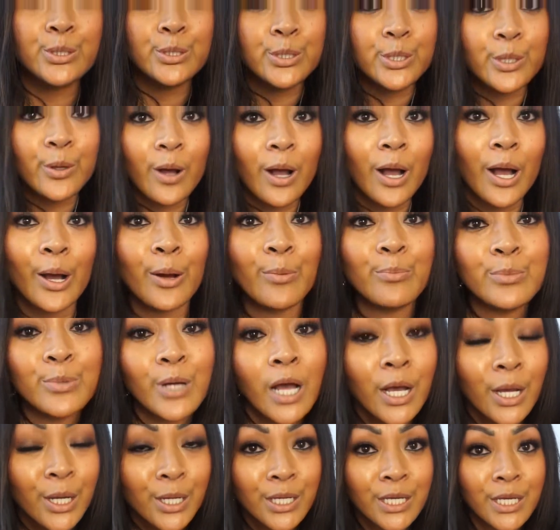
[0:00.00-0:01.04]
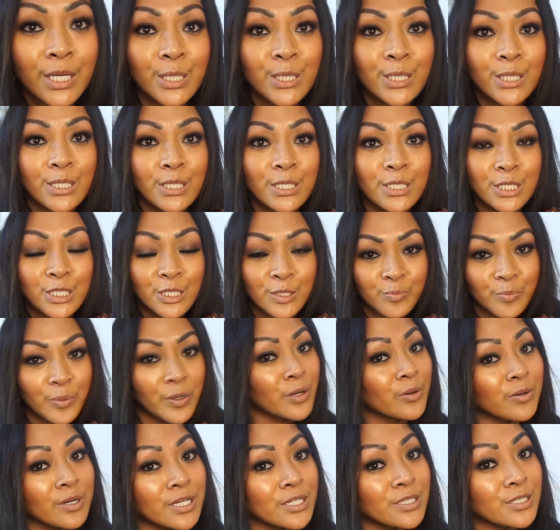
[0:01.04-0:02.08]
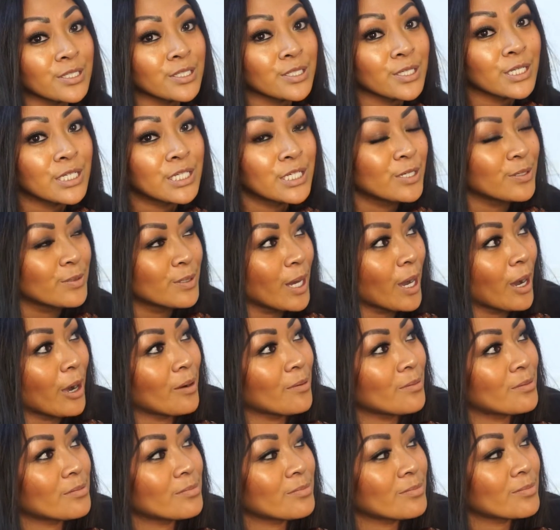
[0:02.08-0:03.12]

you know, I'm getting in the spirit, you know.